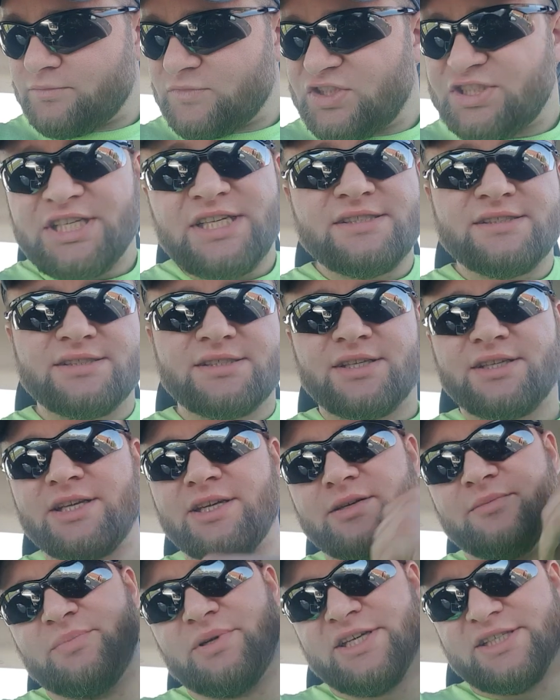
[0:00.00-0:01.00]
Seasons of
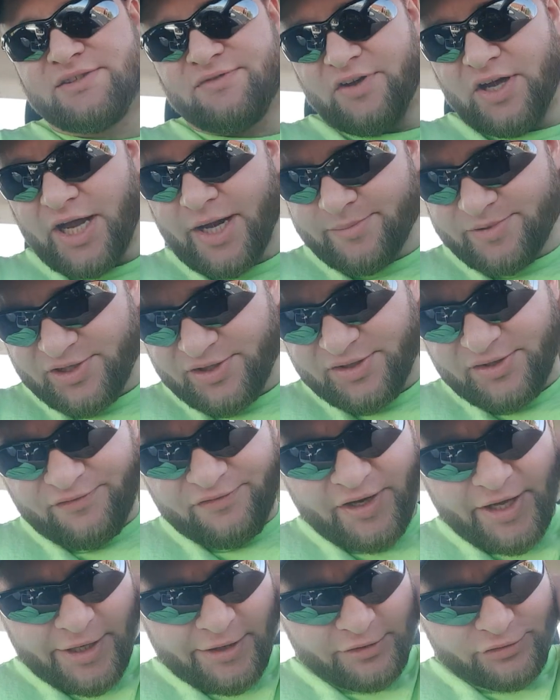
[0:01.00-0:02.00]
the Abyss vibes on the
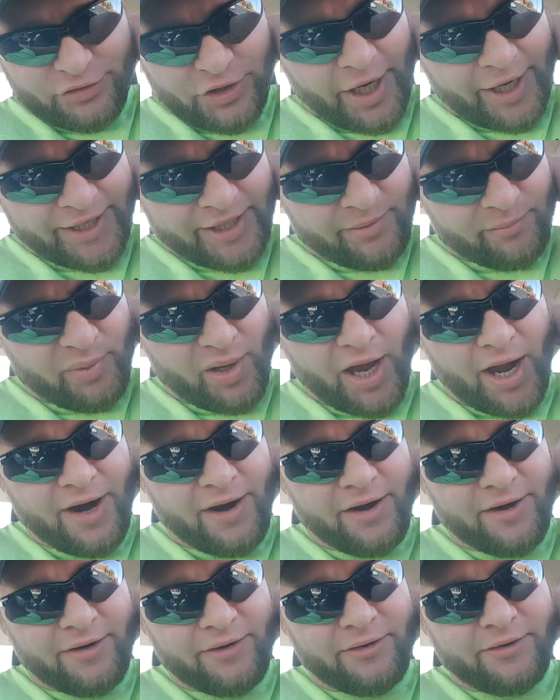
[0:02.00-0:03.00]
final track,
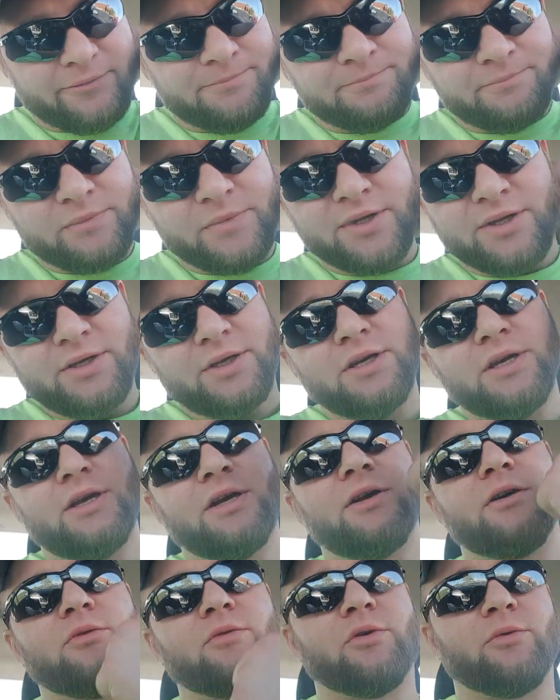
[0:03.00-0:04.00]
Empire.
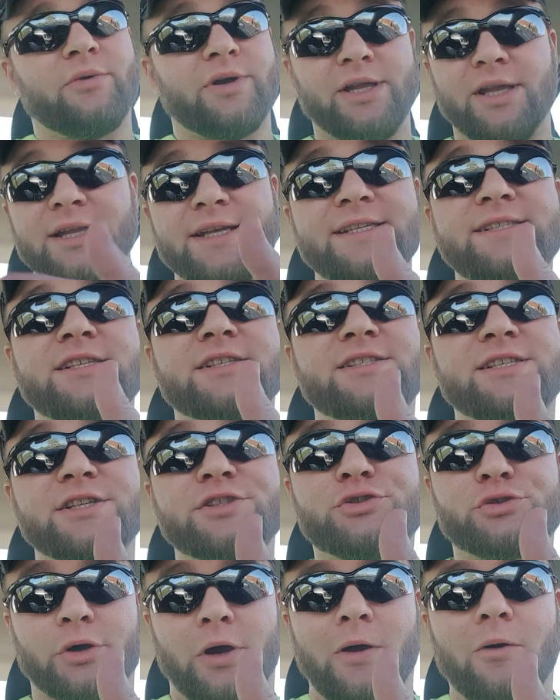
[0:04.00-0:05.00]
Well, at least its
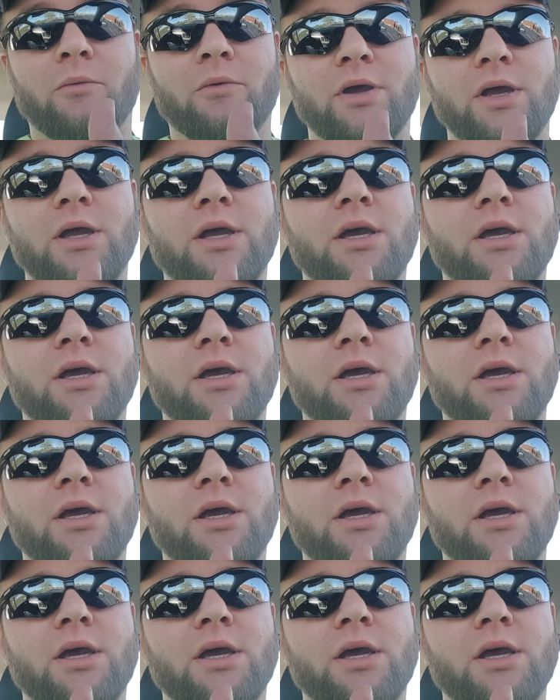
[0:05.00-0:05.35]
intro,